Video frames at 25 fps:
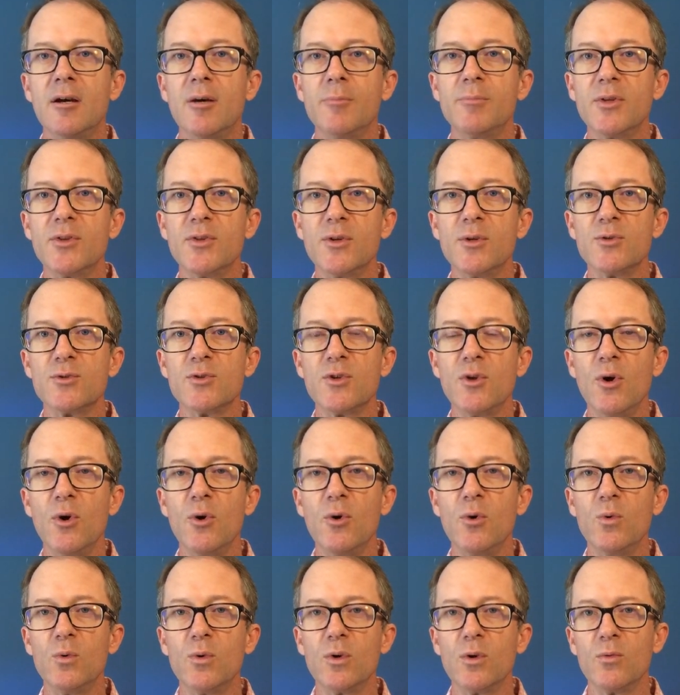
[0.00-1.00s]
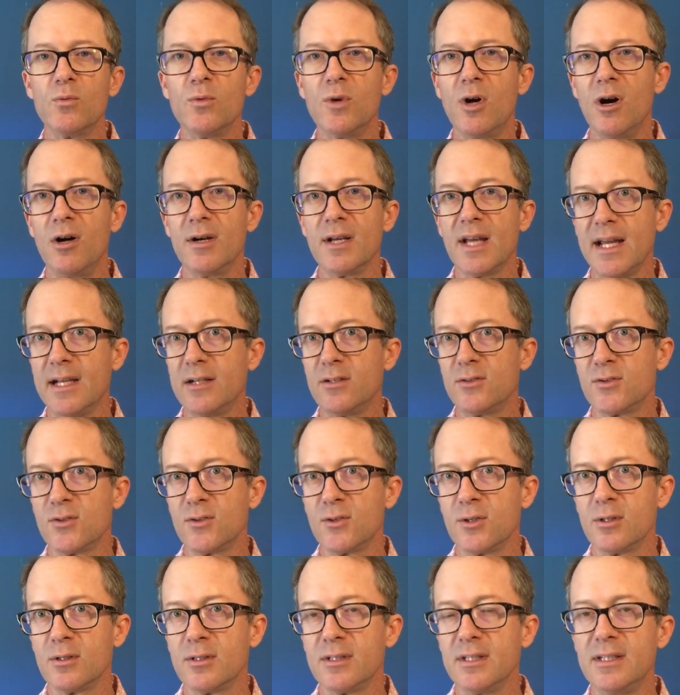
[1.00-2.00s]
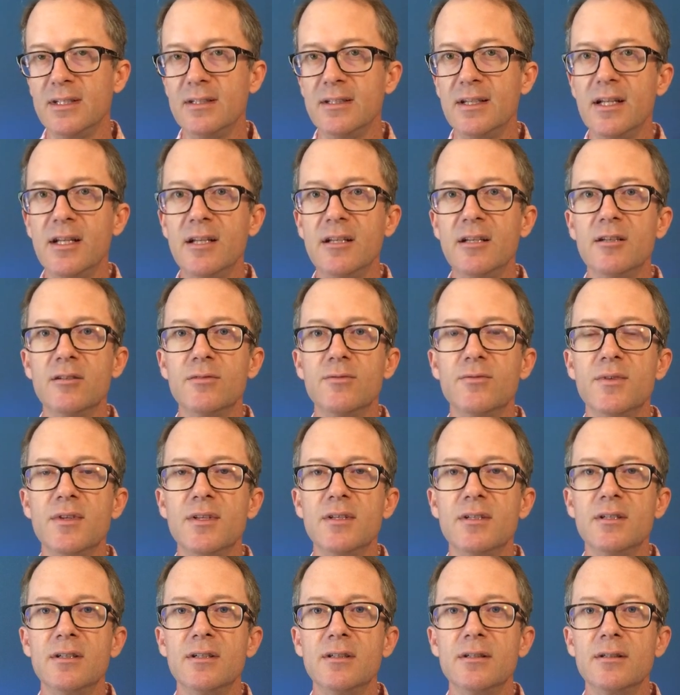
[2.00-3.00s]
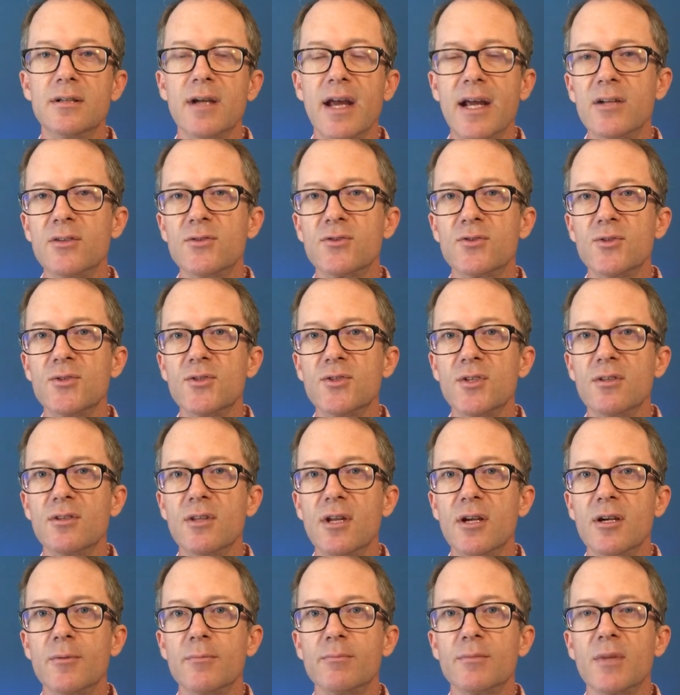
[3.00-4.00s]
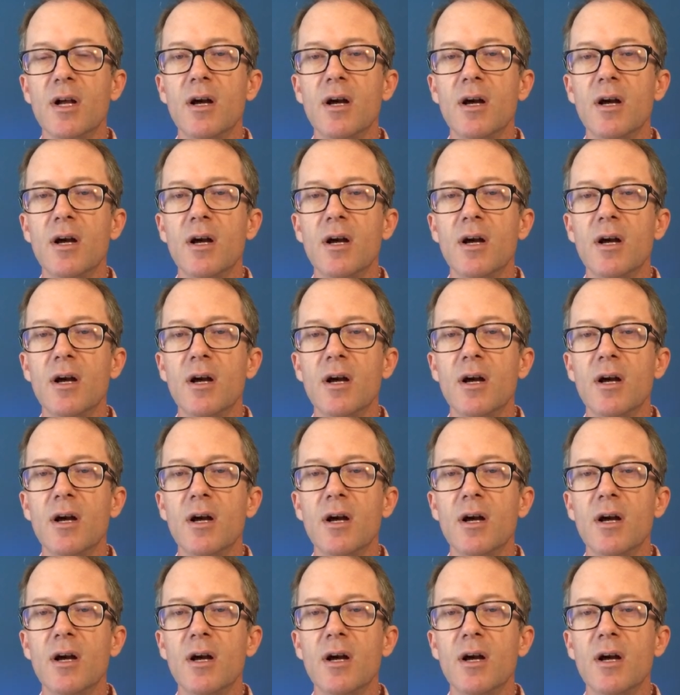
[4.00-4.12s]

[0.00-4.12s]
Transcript: But there's no wrong answer in any of the answers in there.